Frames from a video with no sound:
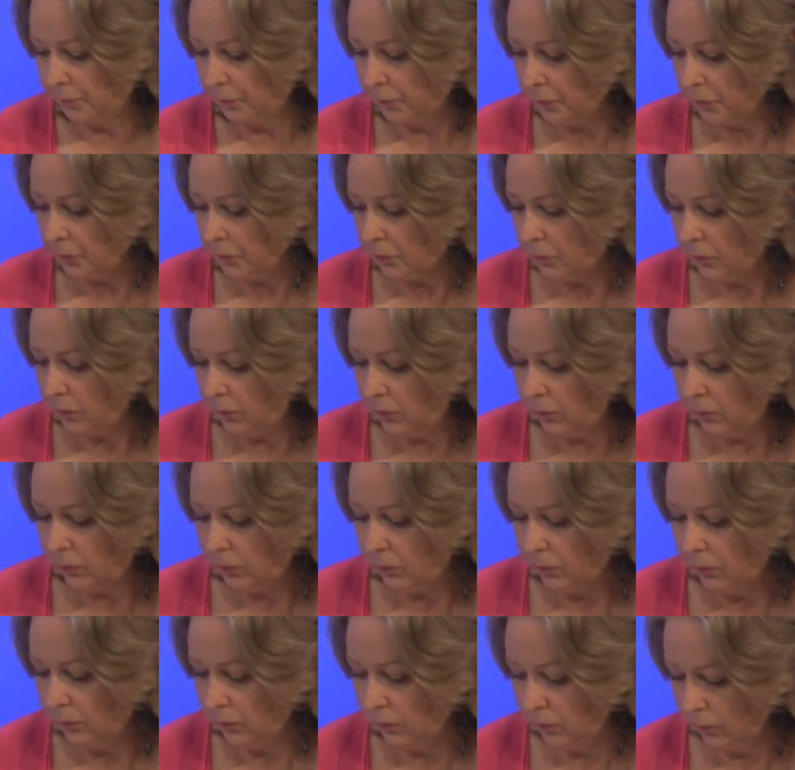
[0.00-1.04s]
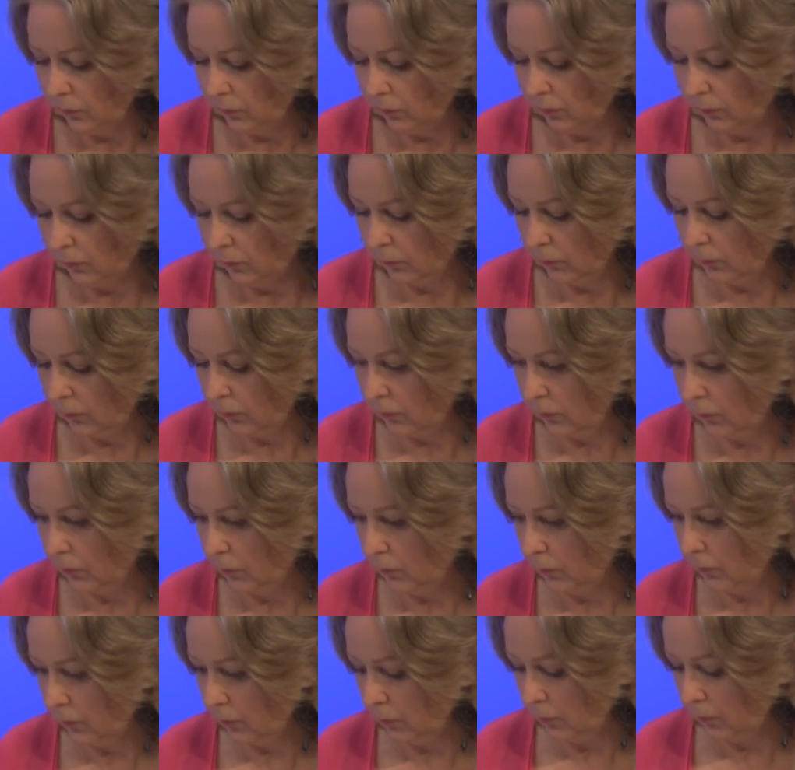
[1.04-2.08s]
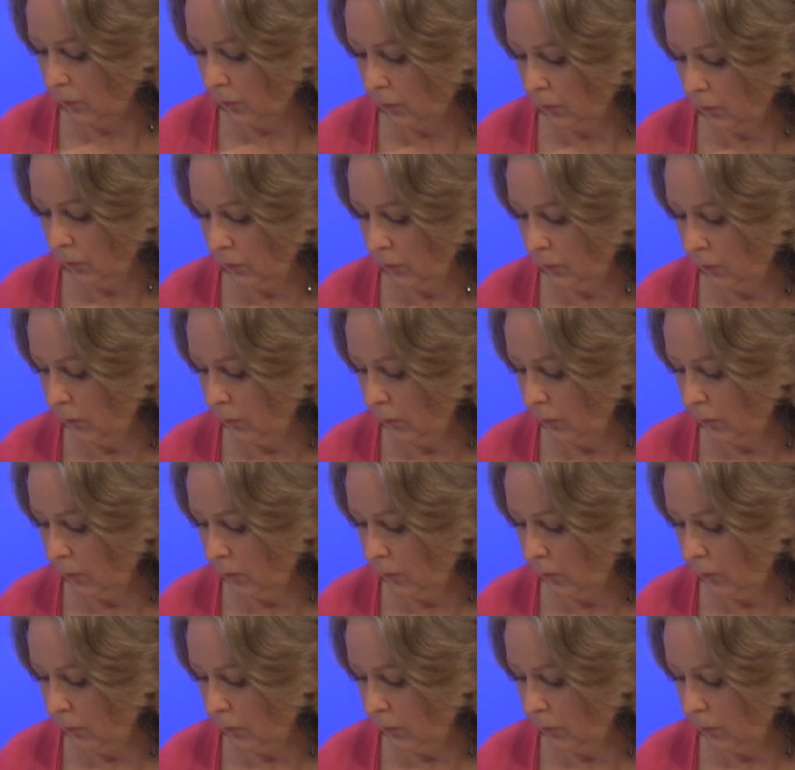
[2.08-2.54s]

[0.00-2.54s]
No one is speaking in this clip.